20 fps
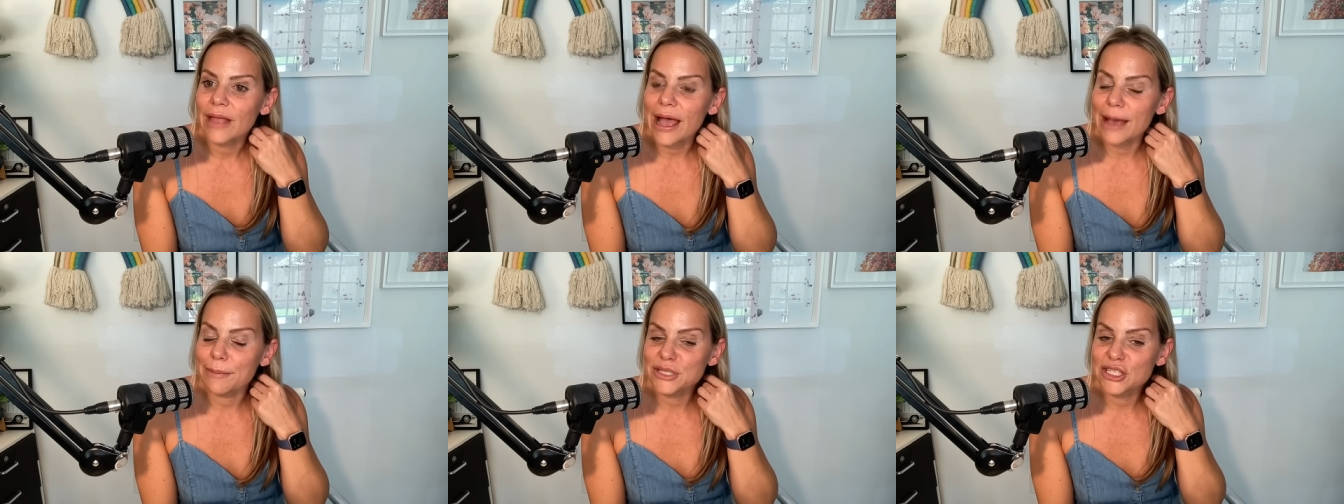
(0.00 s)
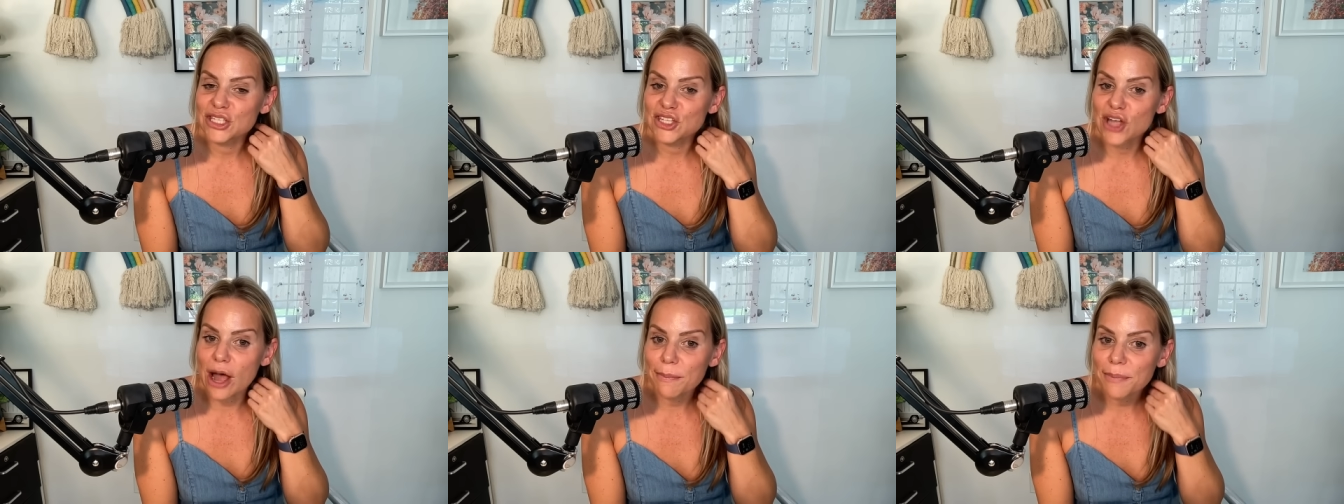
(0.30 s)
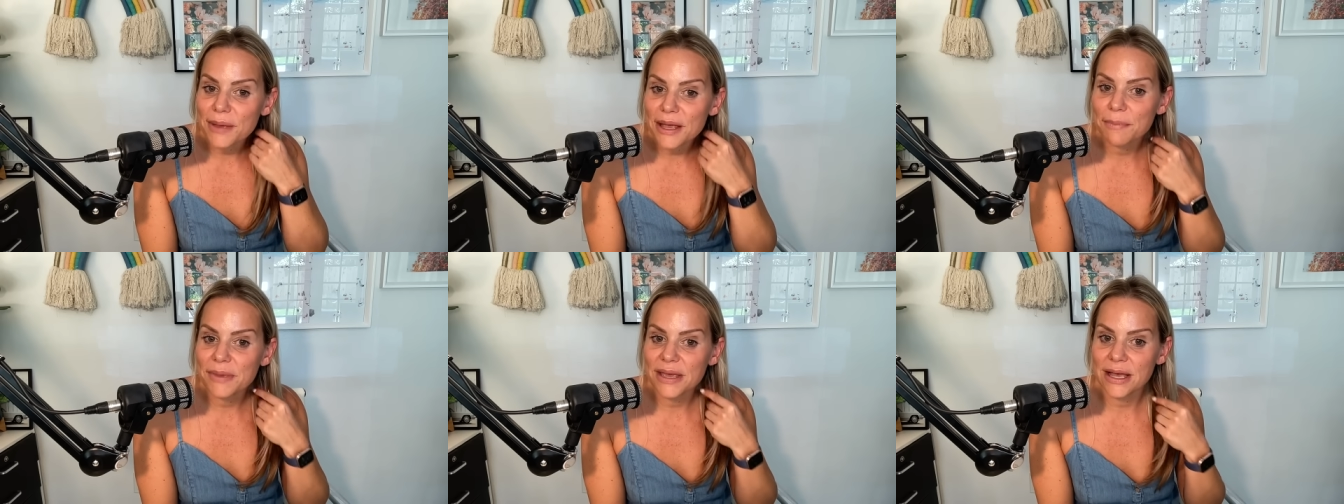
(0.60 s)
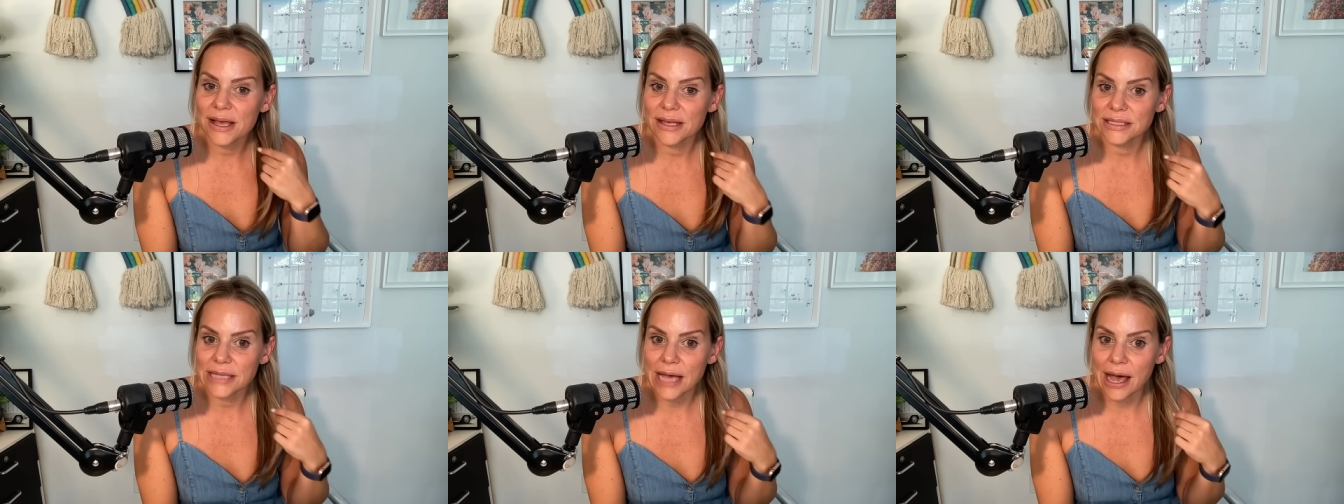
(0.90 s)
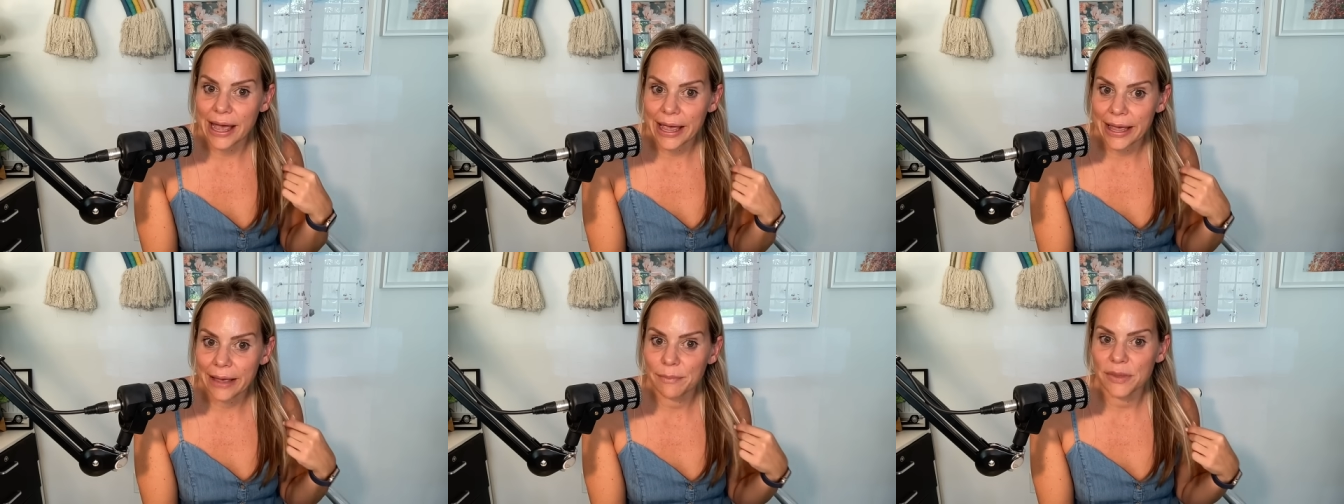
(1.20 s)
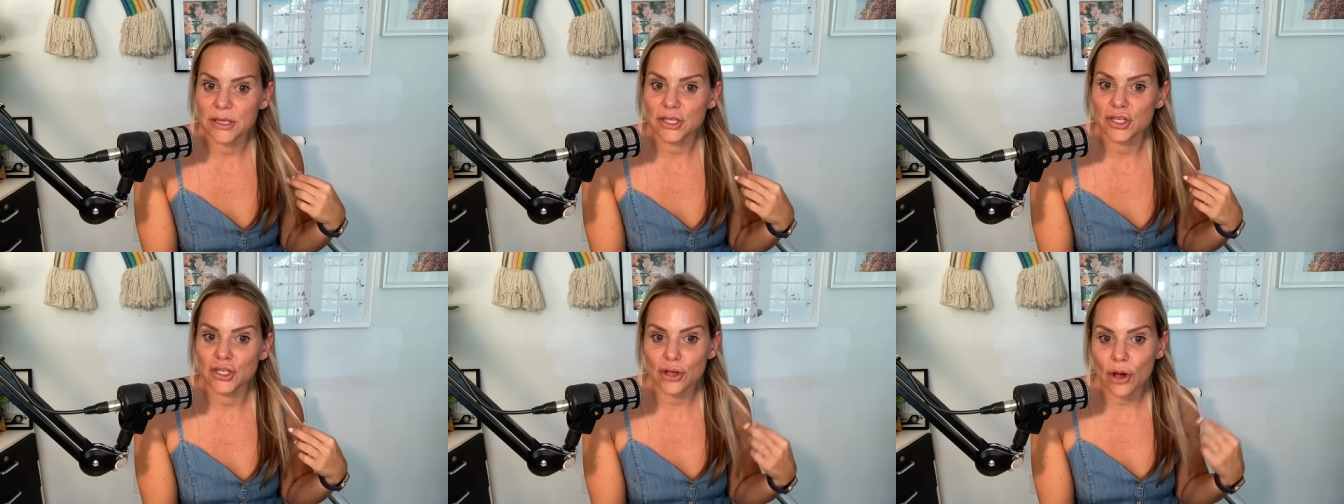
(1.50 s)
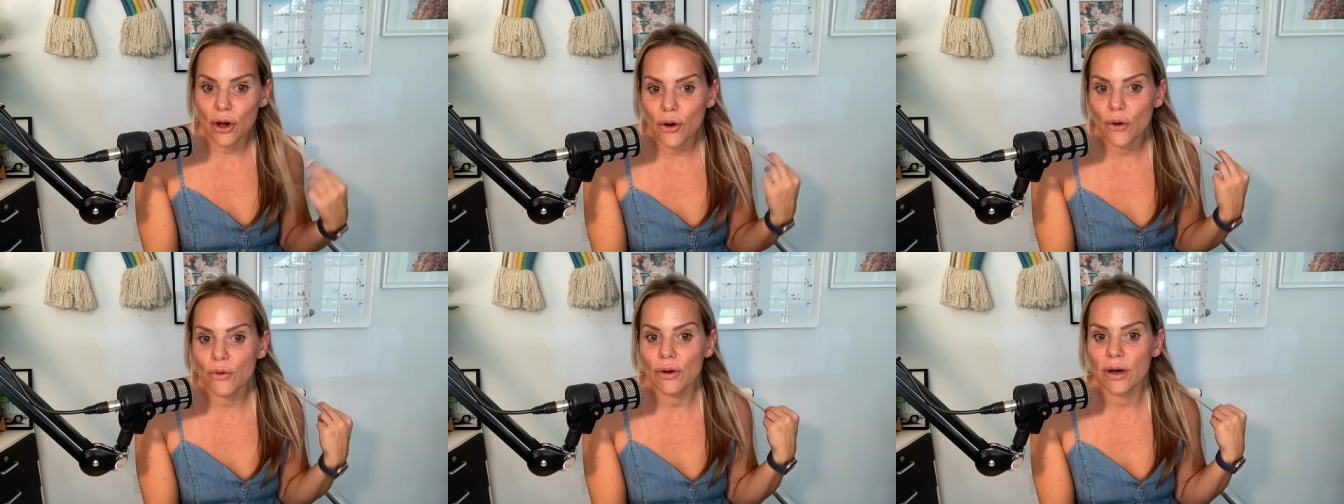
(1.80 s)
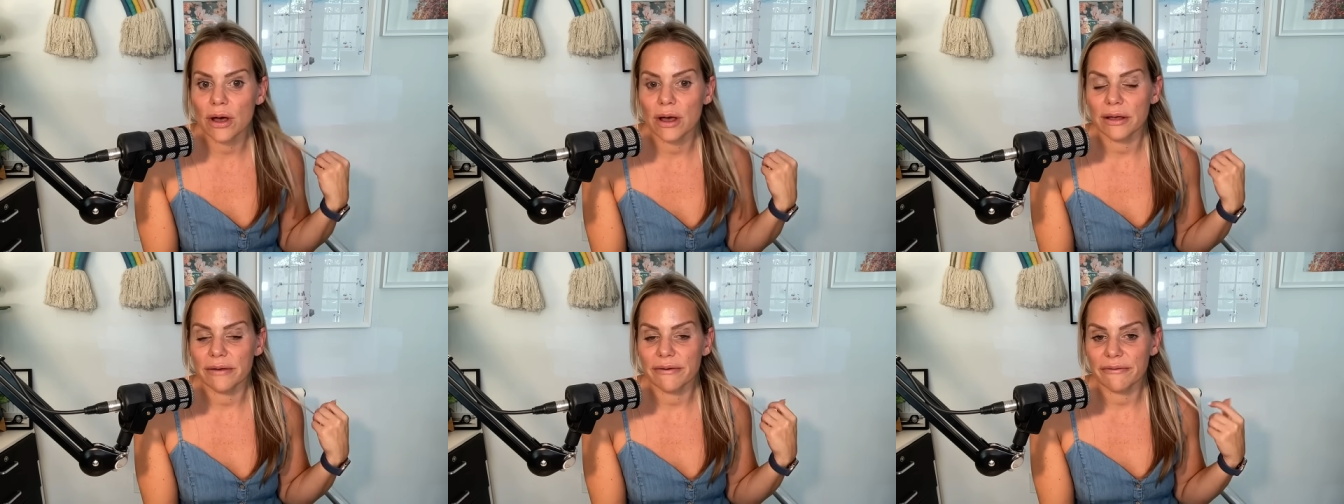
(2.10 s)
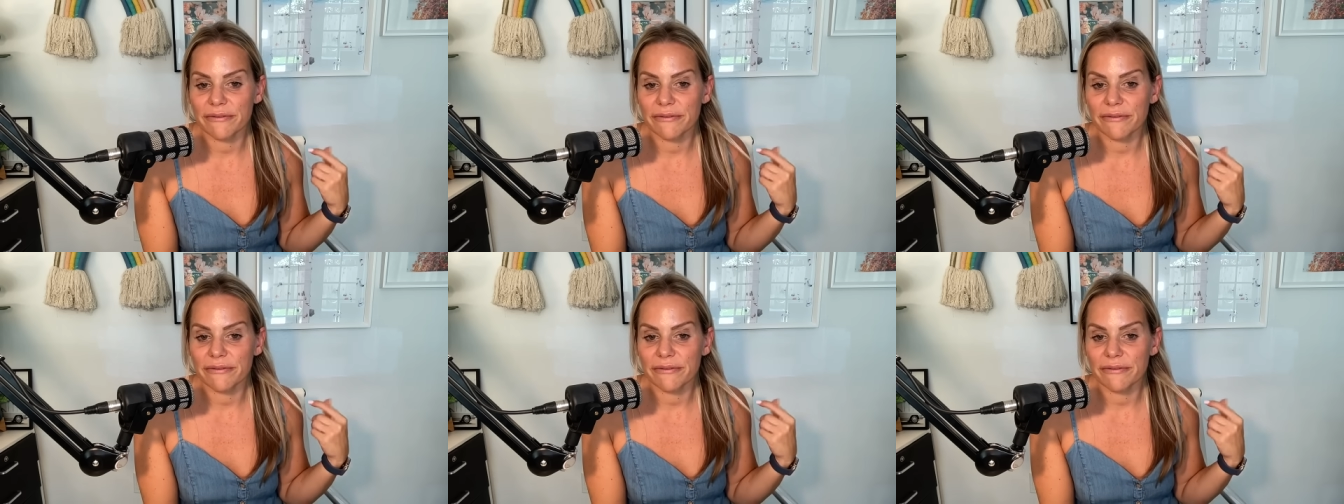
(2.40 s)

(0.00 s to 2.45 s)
I'm stopping because I am so